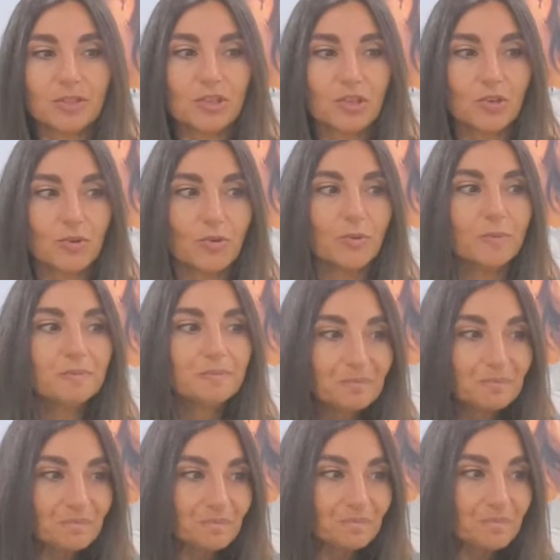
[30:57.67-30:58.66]
to
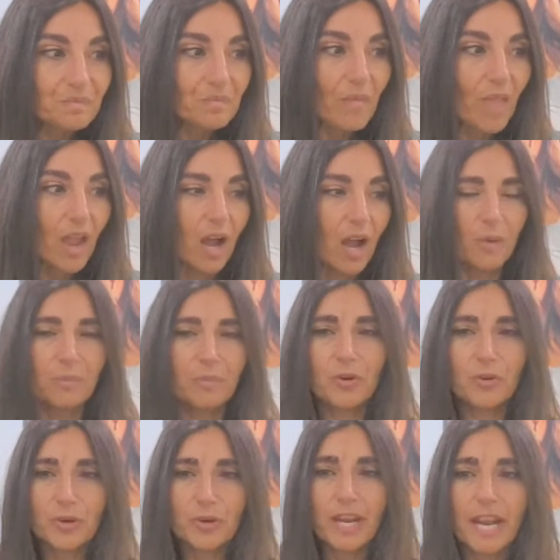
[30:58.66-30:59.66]

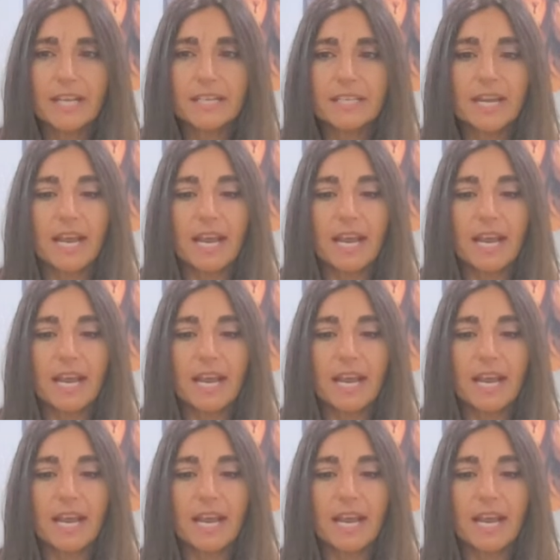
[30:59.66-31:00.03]
create